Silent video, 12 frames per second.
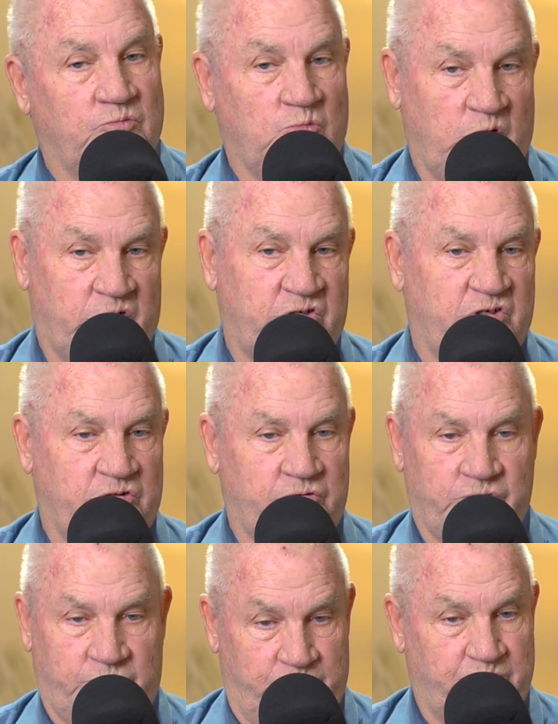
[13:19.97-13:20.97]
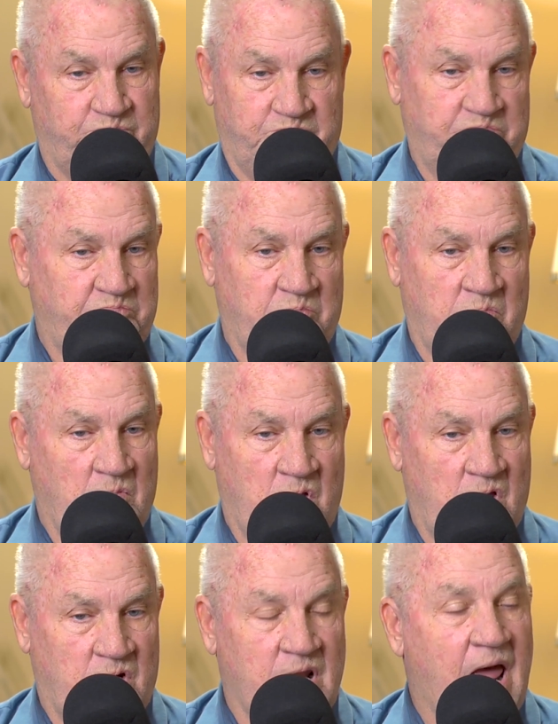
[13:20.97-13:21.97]
which is
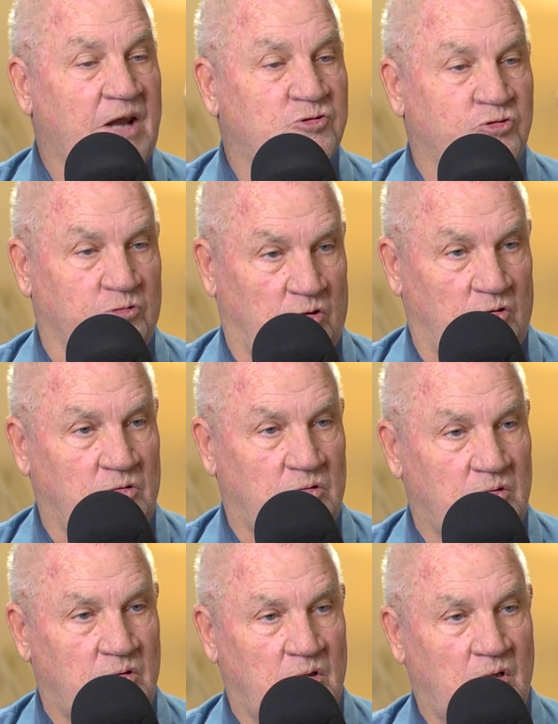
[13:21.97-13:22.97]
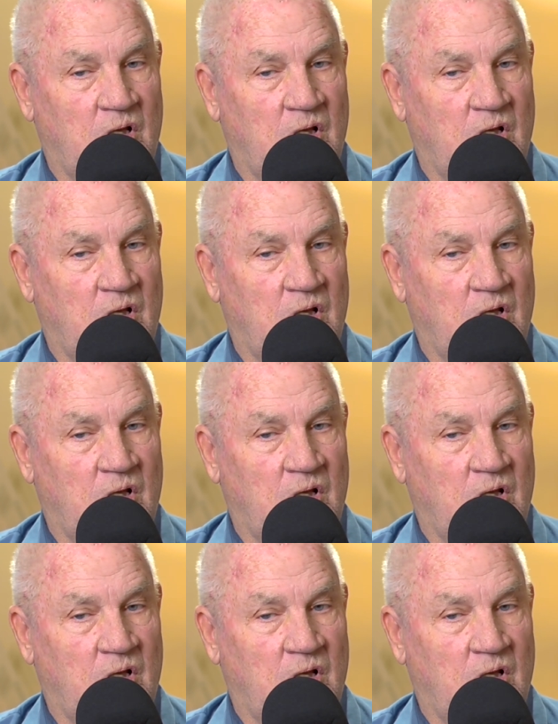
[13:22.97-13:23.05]
natural. Yeah.